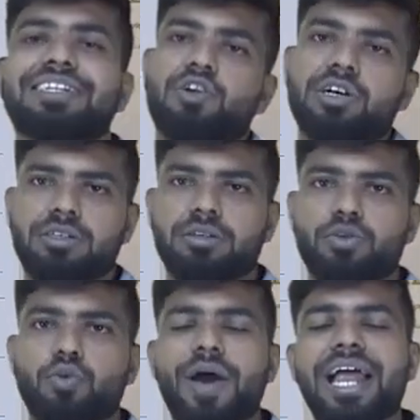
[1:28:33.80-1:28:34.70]
cost.
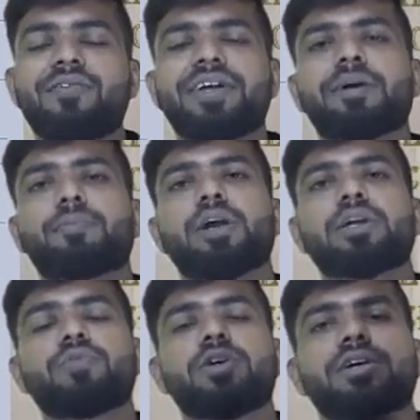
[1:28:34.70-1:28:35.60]
To evaluate the
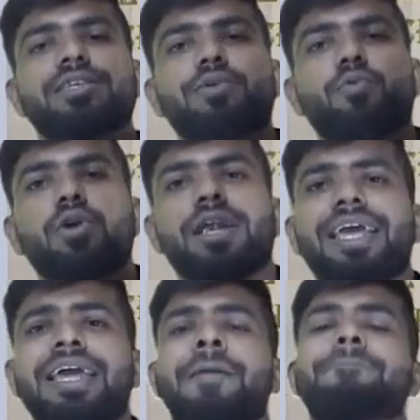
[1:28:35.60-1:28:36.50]
product, we need to consider
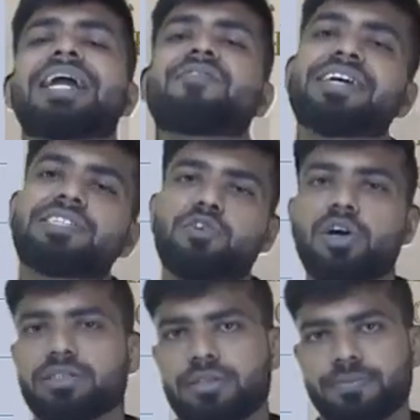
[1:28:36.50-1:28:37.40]
only manufacturing
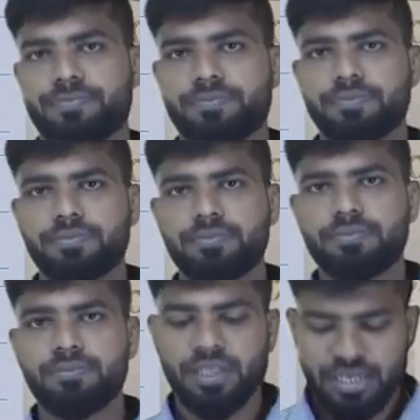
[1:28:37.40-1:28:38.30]
cost.
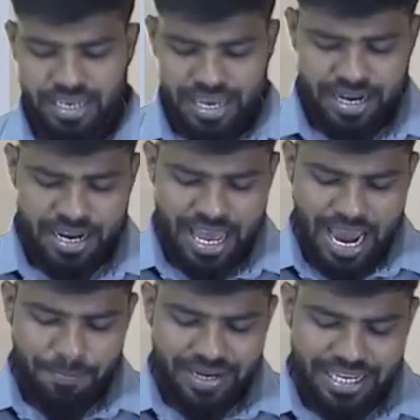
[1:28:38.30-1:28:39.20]
Here I
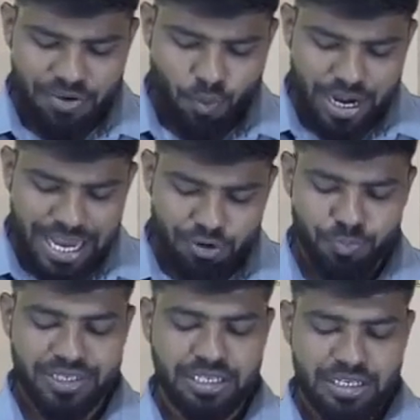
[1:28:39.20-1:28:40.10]
am taking 1 lakh
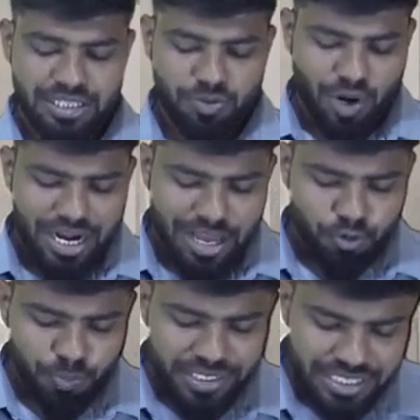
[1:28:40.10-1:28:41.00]
rupees. This 1 lakh
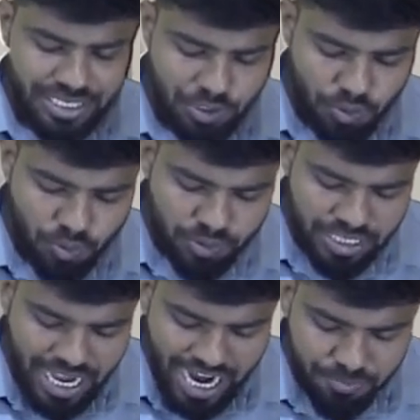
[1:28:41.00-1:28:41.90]
rupees includes
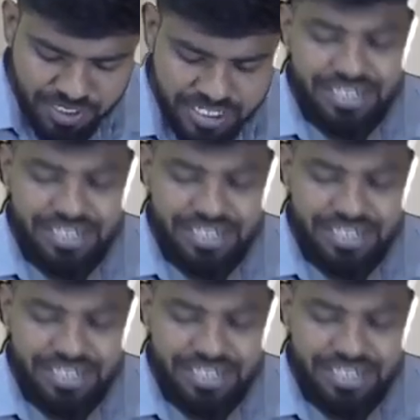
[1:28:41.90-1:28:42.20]
administration